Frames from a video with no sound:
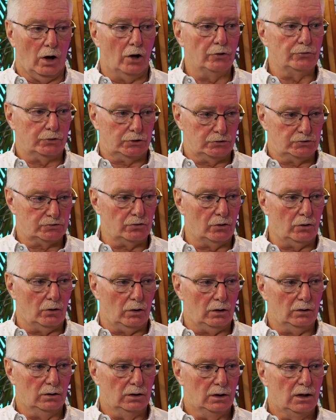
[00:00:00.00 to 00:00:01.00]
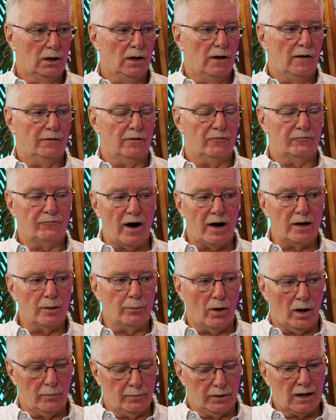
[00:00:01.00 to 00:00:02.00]
under control. The fire
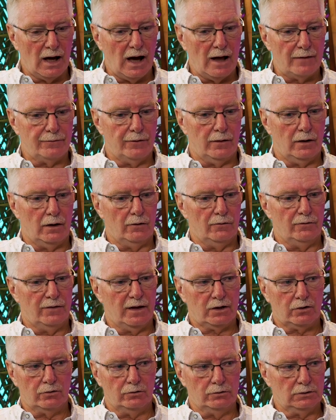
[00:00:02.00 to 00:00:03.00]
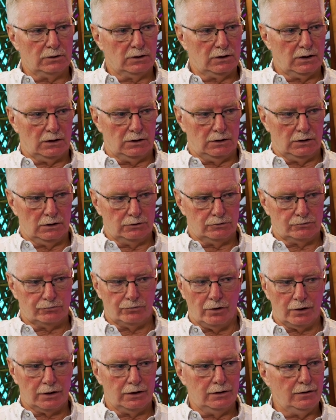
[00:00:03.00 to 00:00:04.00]
department got there. They couldn't get a
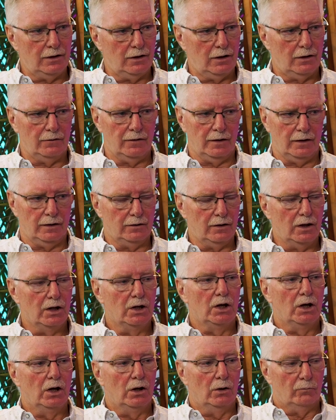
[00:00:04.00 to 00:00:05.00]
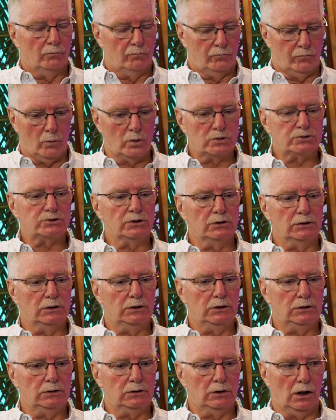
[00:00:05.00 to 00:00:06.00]
truck in there.
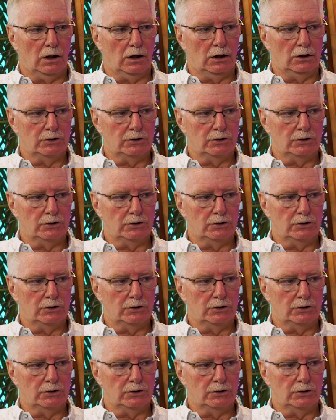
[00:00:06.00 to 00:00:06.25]
Fortunately,